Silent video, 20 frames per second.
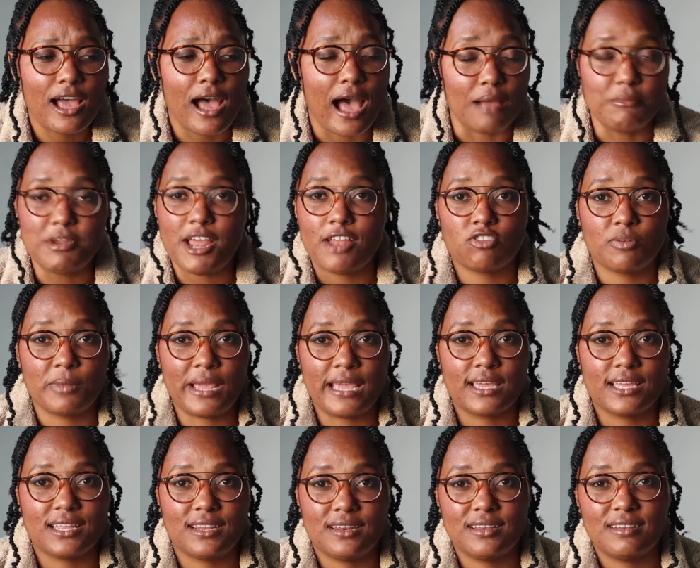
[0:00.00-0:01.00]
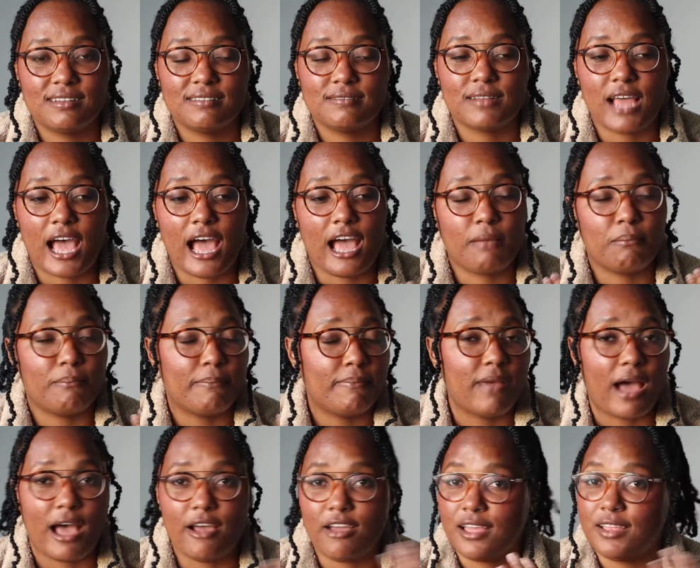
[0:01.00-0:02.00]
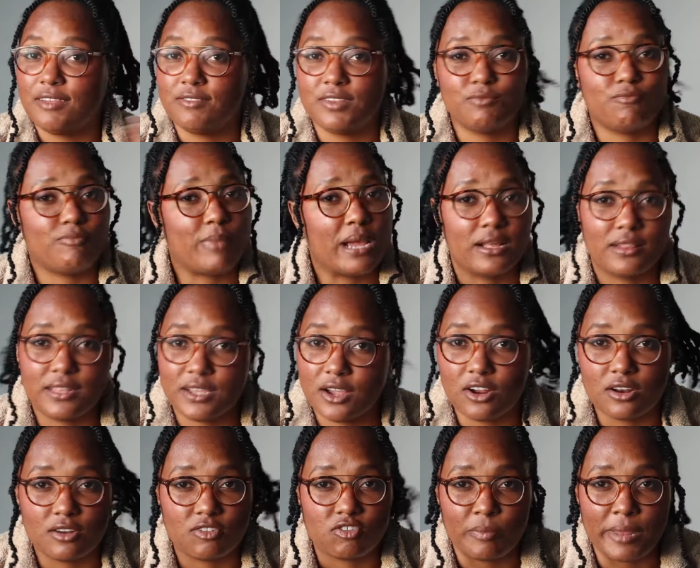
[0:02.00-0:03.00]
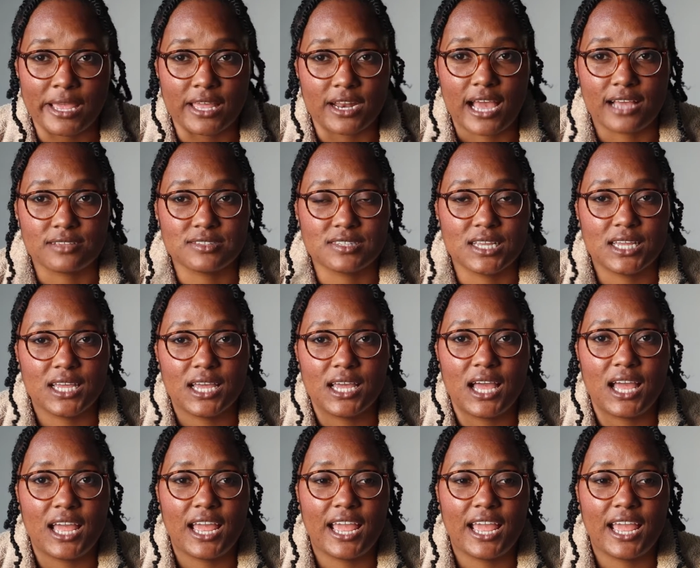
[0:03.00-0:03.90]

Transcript: I'm not Jamaican. I barely heard a Jamaican accent.